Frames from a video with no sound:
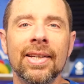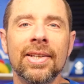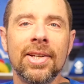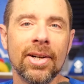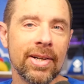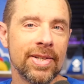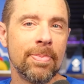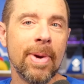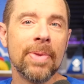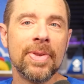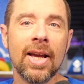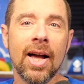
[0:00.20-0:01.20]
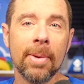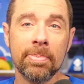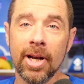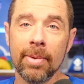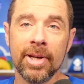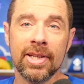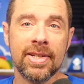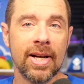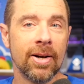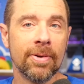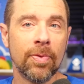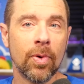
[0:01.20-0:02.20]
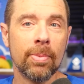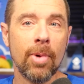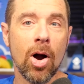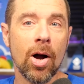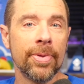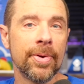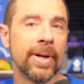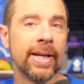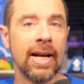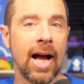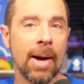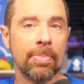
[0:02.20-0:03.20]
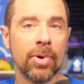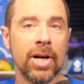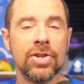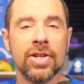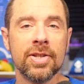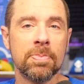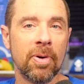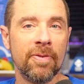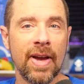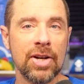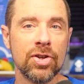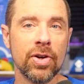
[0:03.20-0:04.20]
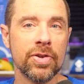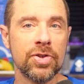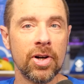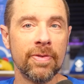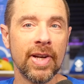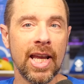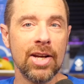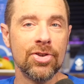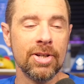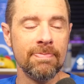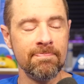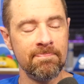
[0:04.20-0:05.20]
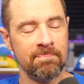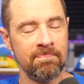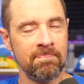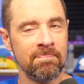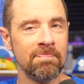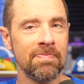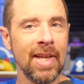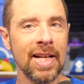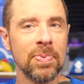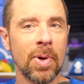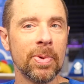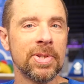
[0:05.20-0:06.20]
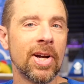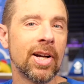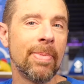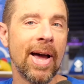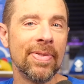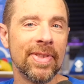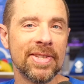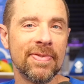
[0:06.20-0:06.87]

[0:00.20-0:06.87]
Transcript: Curious about the upcoming Terraform Authoring and Operations Professional Certification? That's what we'll talk about in this